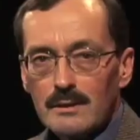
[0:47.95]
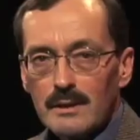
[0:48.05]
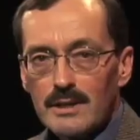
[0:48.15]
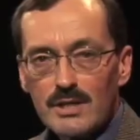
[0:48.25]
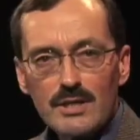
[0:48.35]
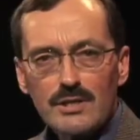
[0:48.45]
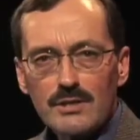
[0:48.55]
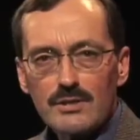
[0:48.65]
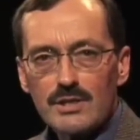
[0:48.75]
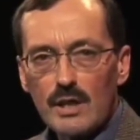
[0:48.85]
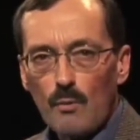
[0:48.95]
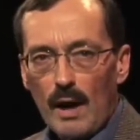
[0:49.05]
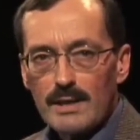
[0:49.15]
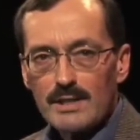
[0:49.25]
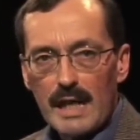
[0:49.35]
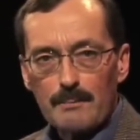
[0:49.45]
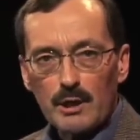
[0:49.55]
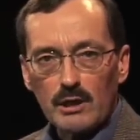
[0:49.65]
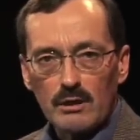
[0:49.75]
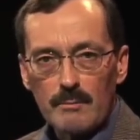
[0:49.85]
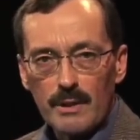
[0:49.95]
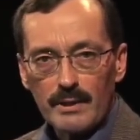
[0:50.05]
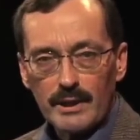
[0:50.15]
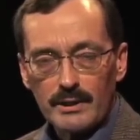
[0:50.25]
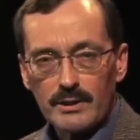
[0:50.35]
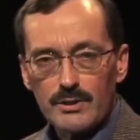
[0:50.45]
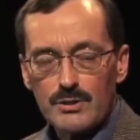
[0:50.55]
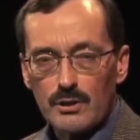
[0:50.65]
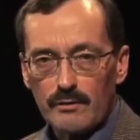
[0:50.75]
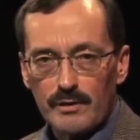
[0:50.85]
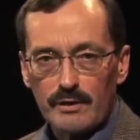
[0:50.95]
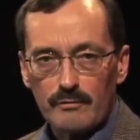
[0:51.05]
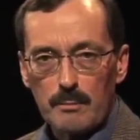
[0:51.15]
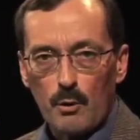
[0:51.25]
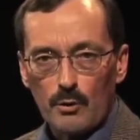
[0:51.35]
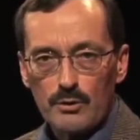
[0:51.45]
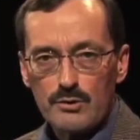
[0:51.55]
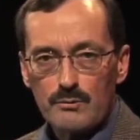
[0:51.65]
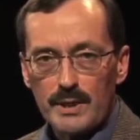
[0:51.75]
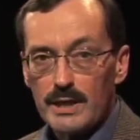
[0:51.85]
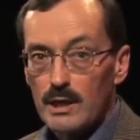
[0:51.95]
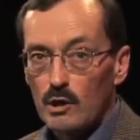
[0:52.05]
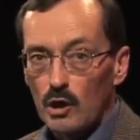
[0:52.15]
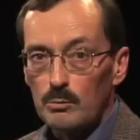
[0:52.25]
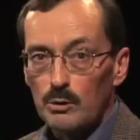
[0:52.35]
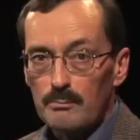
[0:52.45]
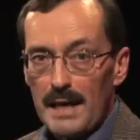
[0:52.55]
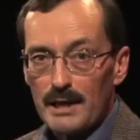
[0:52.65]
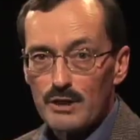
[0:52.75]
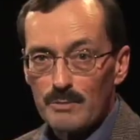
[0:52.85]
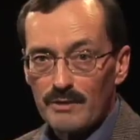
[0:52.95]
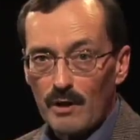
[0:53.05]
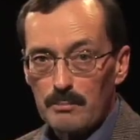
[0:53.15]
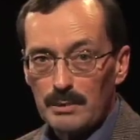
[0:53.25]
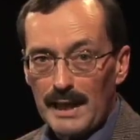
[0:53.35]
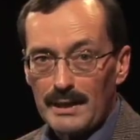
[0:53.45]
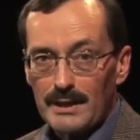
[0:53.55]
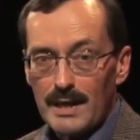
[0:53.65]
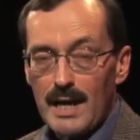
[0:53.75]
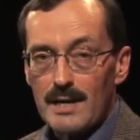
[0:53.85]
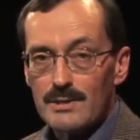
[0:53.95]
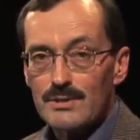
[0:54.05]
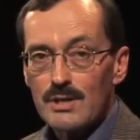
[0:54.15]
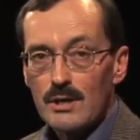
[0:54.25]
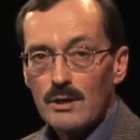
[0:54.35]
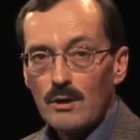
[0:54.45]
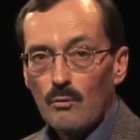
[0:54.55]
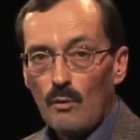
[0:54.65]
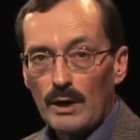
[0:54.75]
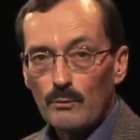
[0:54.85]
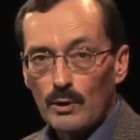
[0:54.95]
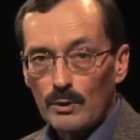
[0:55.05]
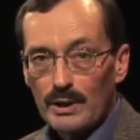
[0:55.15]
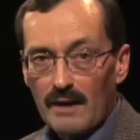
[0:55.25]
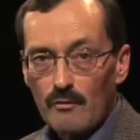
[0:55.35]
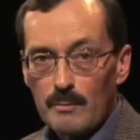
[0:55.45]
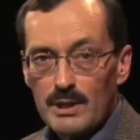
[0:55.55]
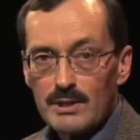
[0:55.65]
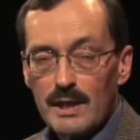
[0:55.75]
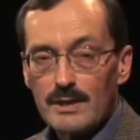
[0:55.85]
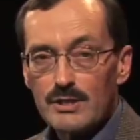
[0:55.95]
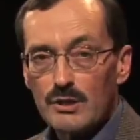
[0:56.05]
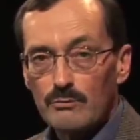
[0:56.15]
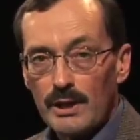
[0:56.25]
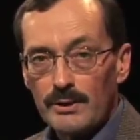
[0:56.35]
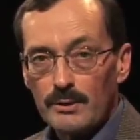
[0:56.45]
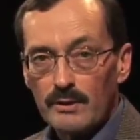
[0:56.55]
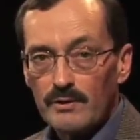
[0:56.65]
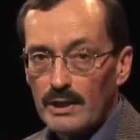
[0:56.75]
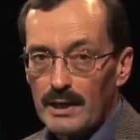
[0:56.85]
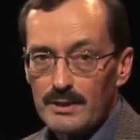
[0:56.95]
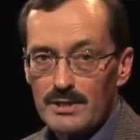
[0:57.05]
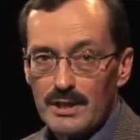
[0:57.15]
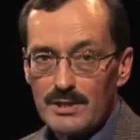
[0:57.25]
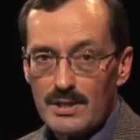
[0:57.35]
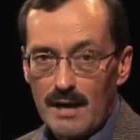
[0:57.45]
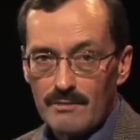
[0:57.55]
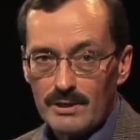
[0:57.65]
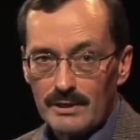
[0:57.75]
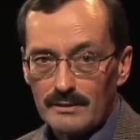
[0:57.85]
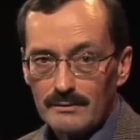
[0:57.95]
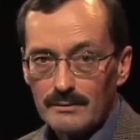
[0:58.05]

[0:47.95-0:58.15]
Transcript: It's easy to see why skeptical American conservative reporters read global management of our planet as one world government and surrender of United States sovereignty.